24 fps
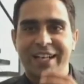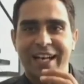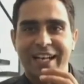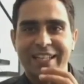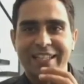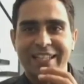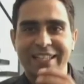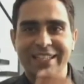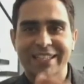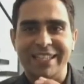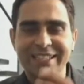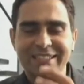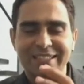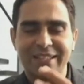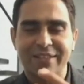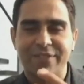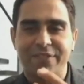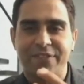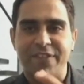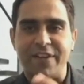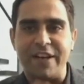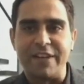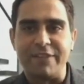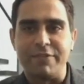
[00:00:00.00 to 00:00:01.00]
I think these are the
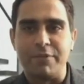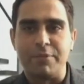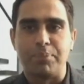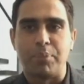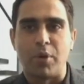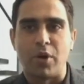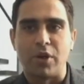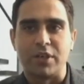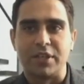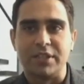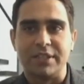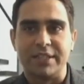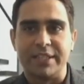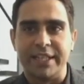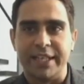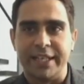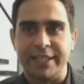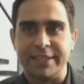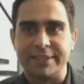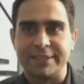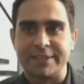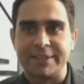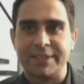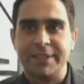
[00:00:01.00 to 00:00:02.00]
5 important
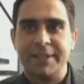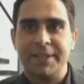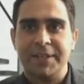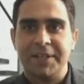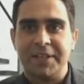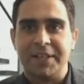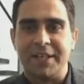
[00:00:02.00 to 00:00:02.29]
things